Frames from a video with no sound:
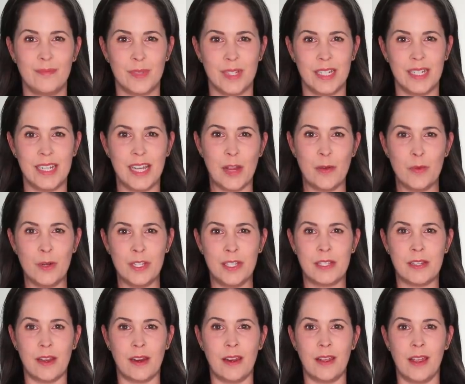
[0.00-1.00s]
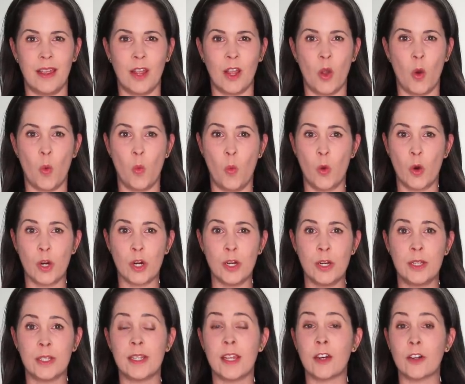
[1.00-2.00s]
Today we're studying
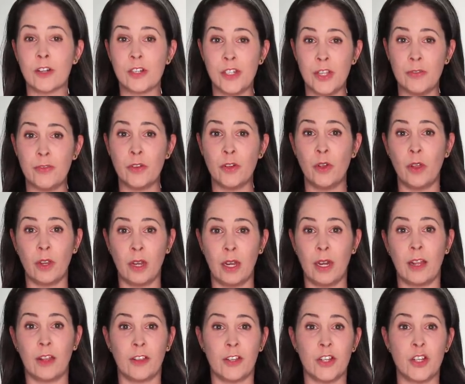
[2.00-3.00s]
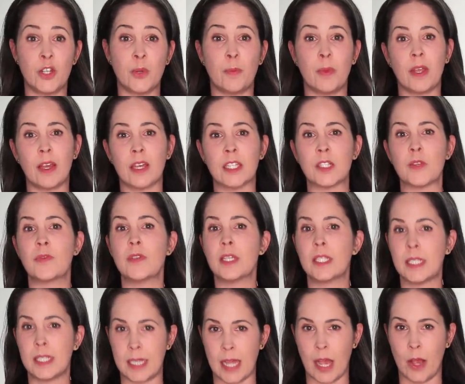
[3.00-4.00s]
words that are difficult in English because of the
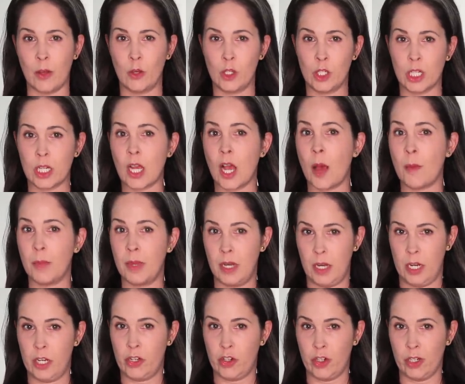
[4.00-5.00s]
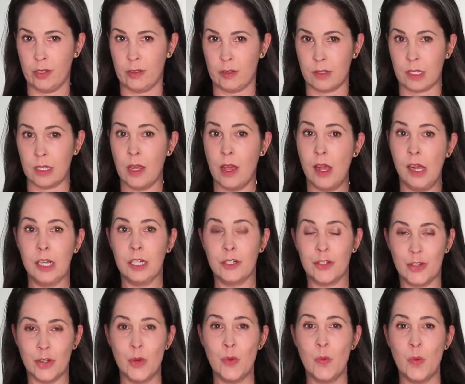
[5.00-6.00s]
sound combinations.
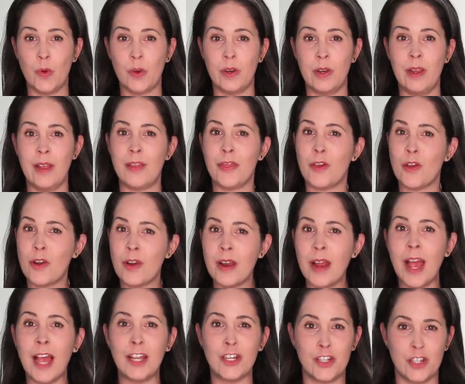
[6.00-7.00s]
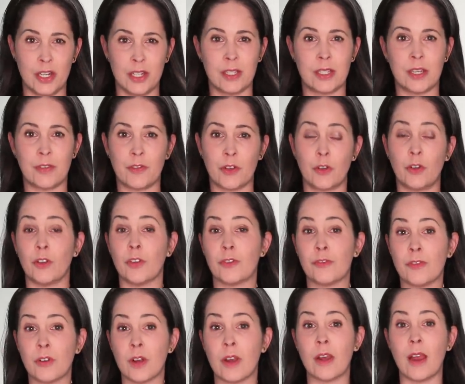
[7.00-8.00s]
Don't worry, they're not just difficult
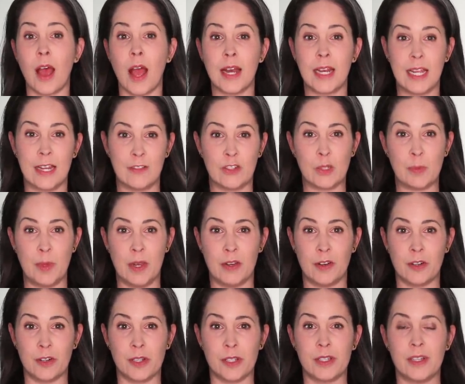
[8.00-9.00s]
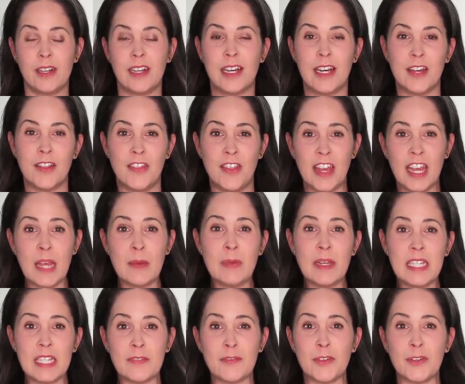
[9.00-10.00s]
for non-native speakers. They can
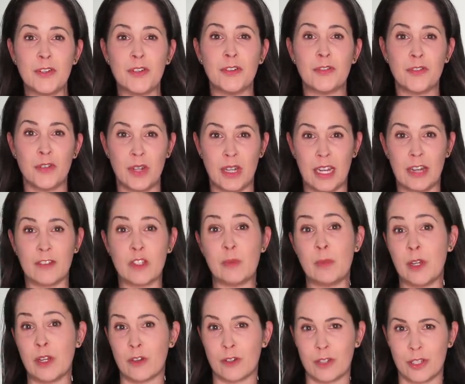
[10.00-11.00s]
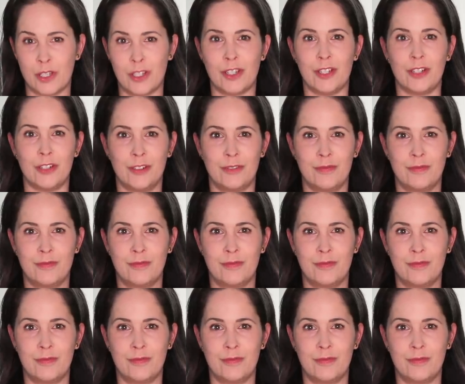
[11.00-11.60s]
be difficult for native speakers too.